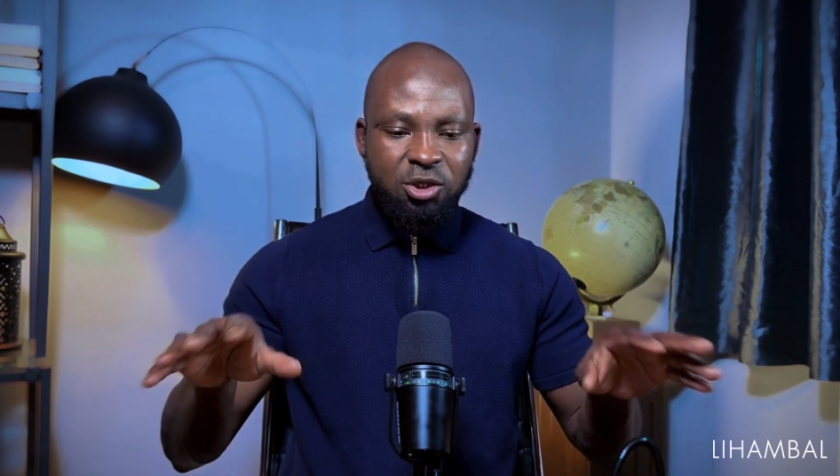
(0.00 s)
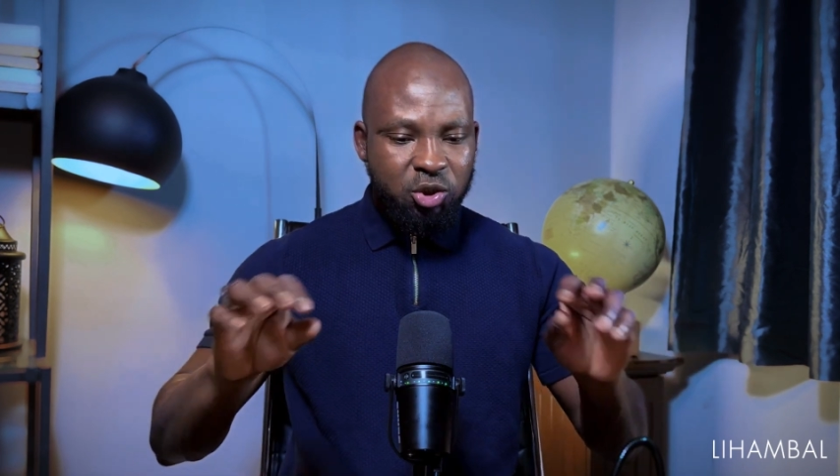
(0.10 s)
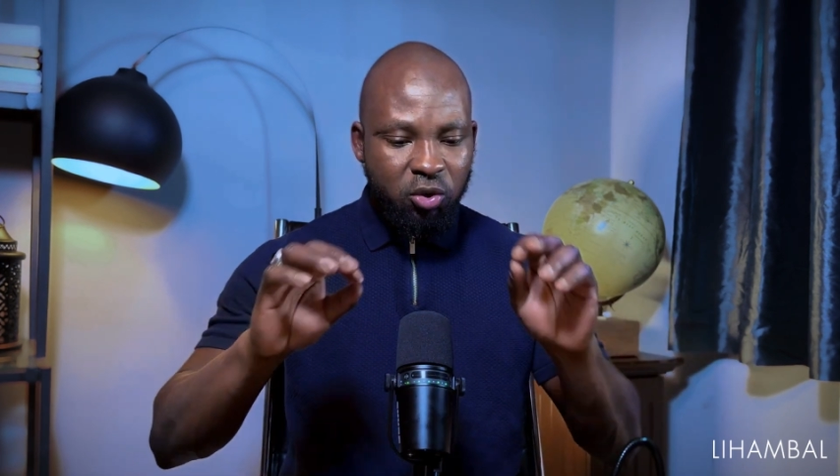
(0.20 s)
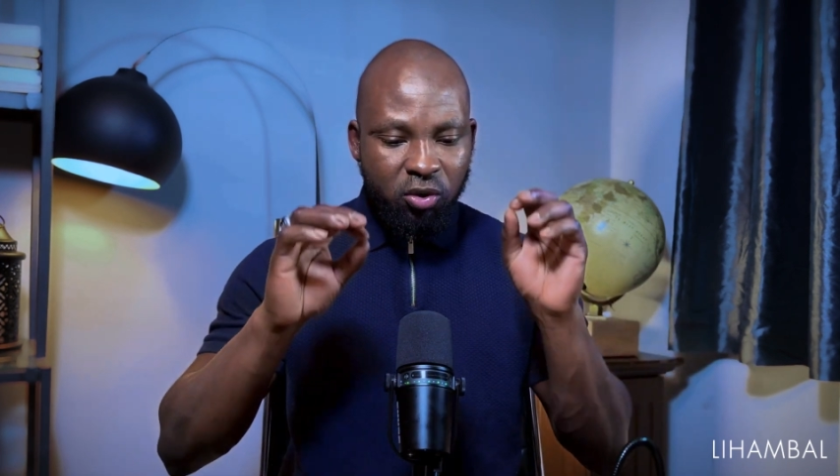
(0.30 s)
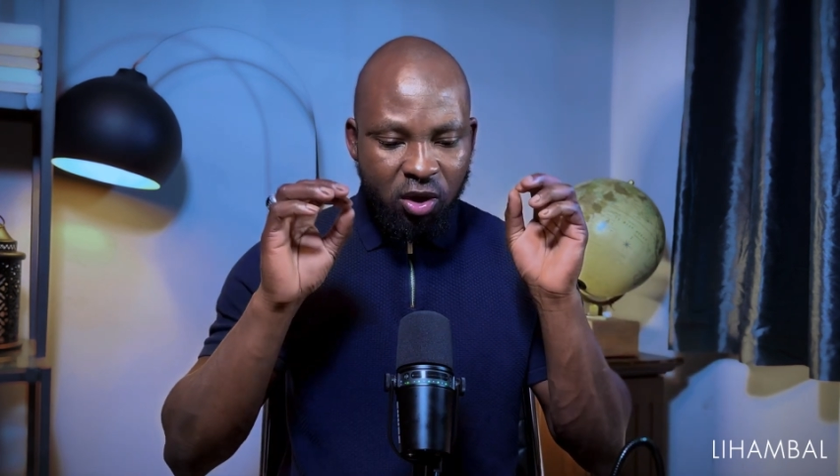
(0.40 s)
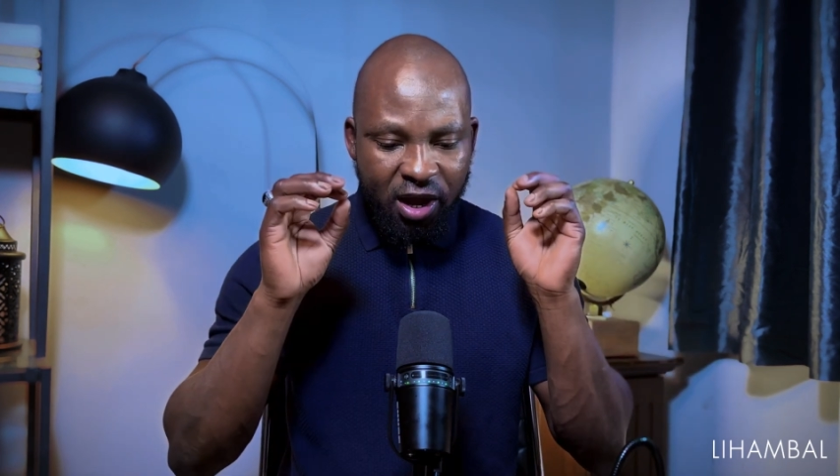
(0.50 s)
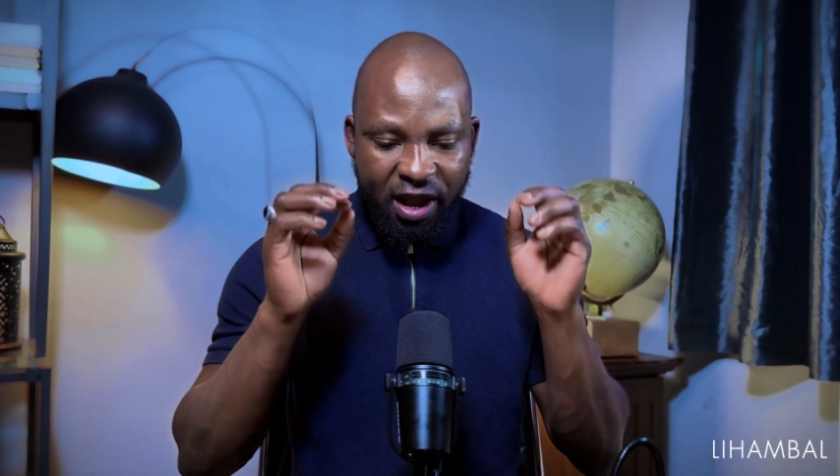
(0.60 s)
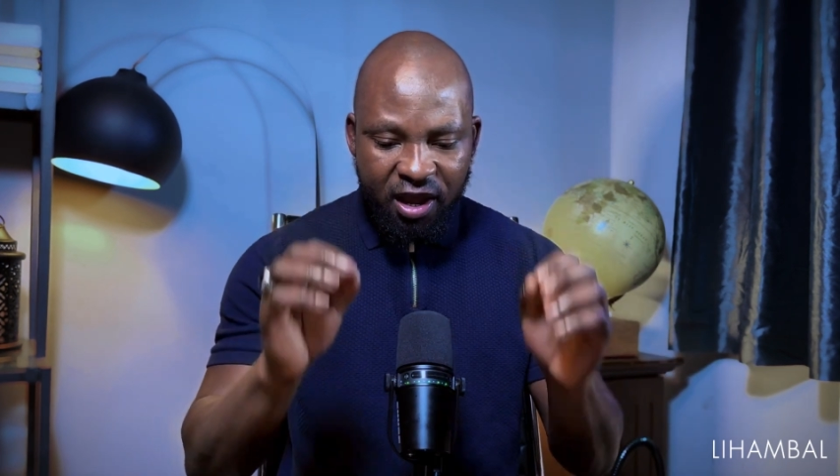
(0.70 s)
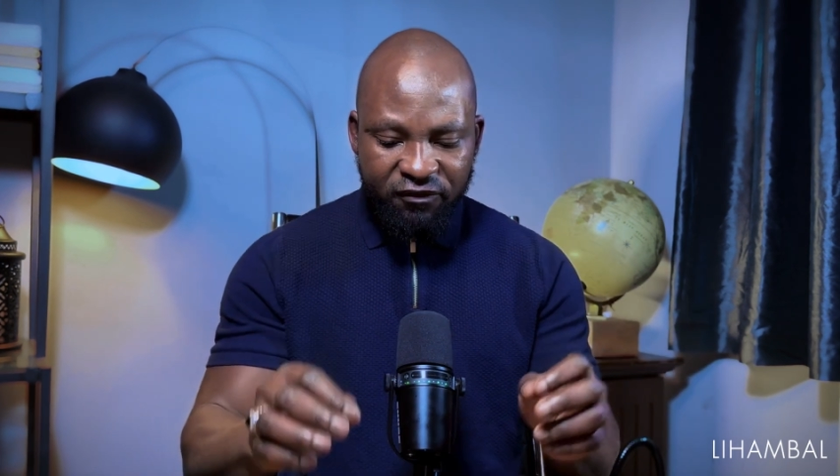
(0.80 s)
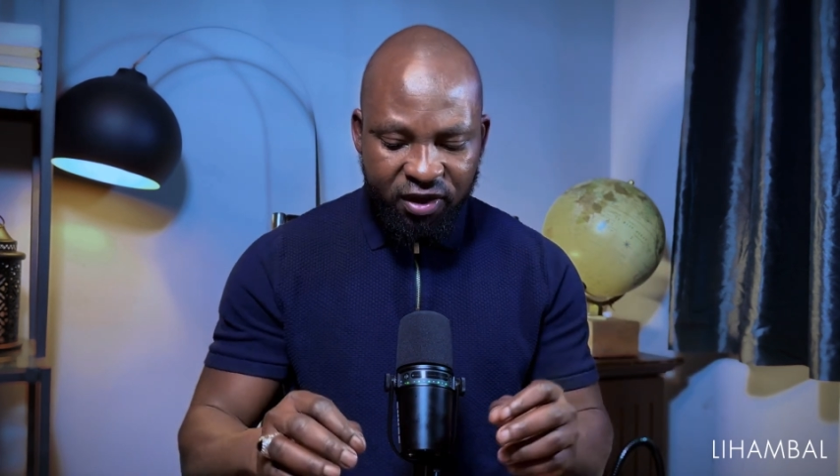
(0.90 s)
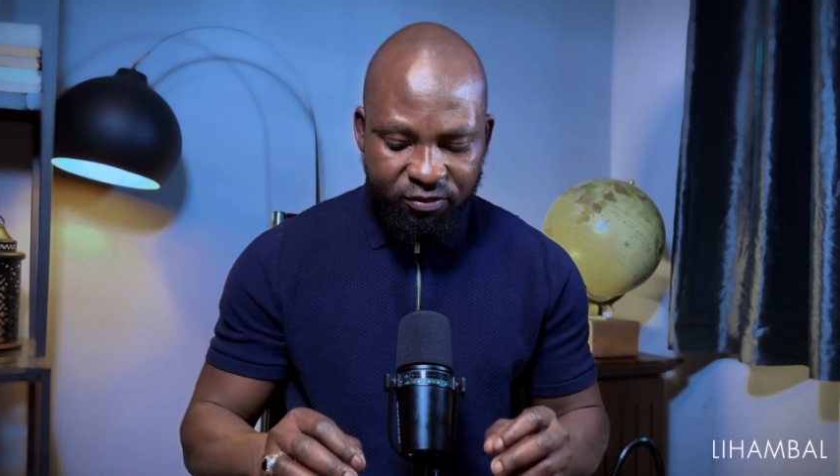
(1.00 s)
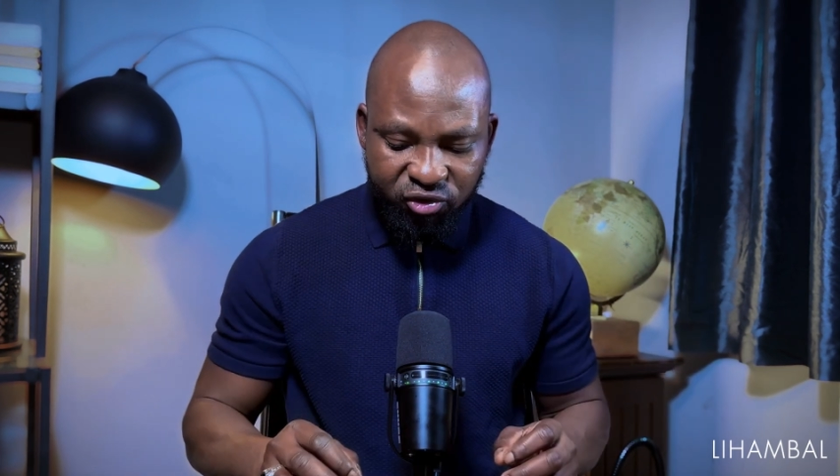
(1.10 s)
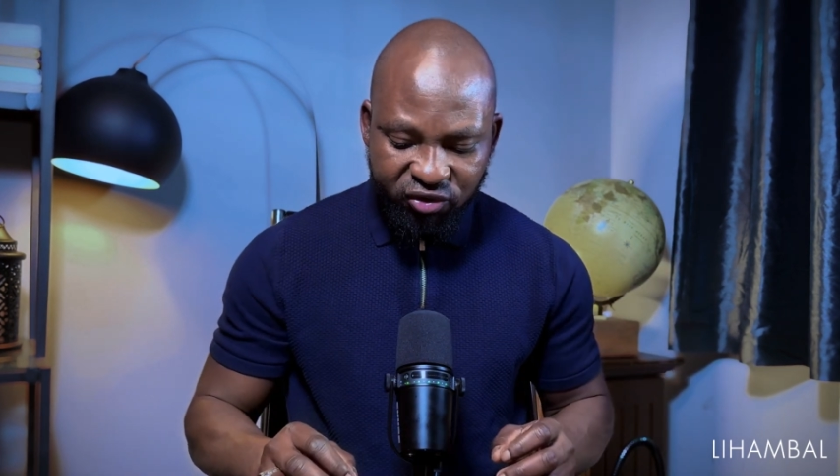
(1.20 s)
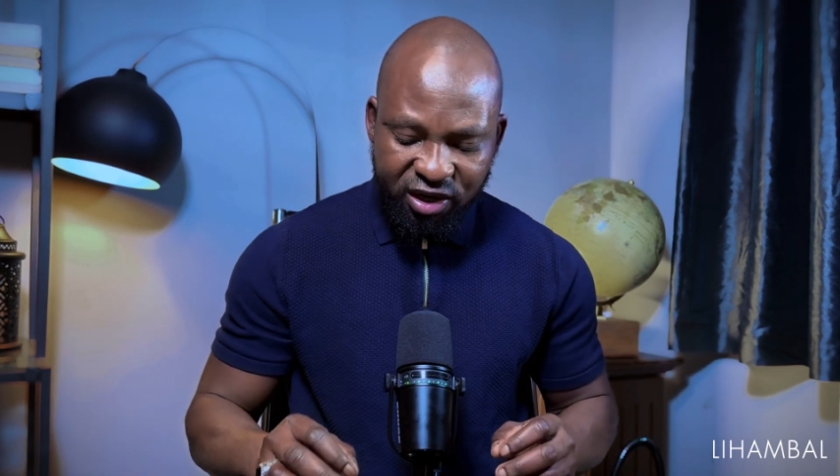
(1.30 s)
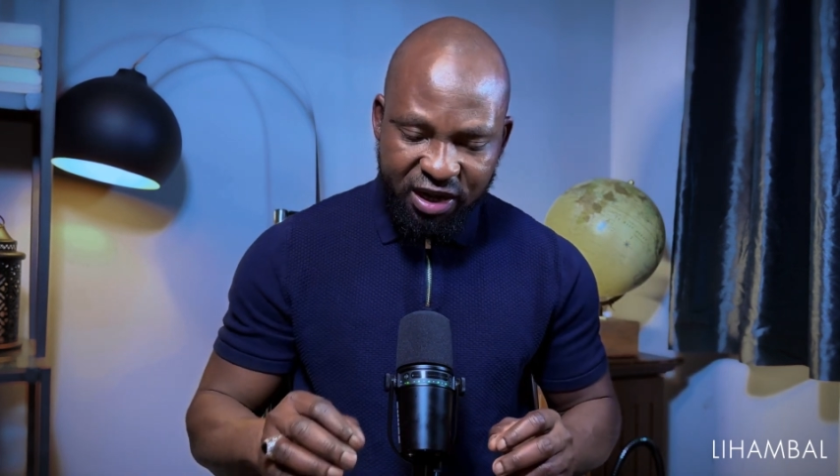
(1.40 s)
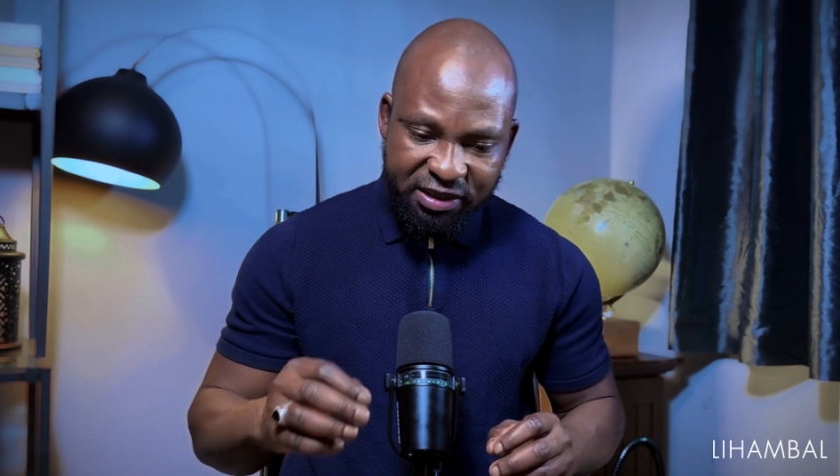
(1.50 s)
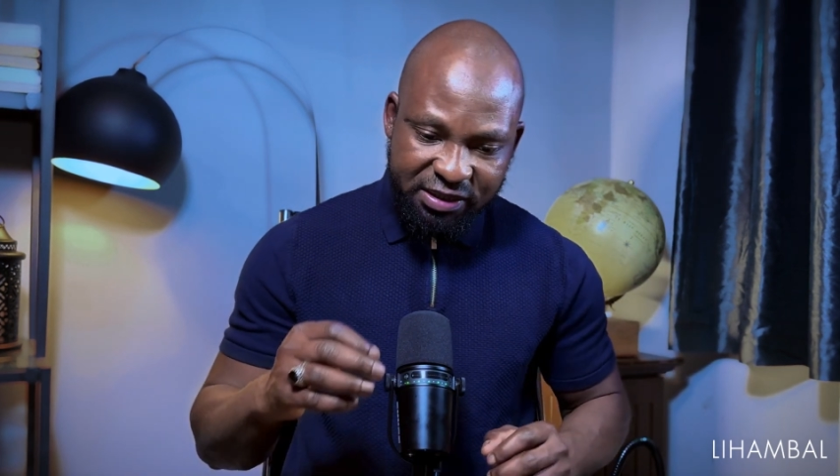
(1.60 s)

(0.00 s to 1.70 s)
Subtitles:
So I have come to realize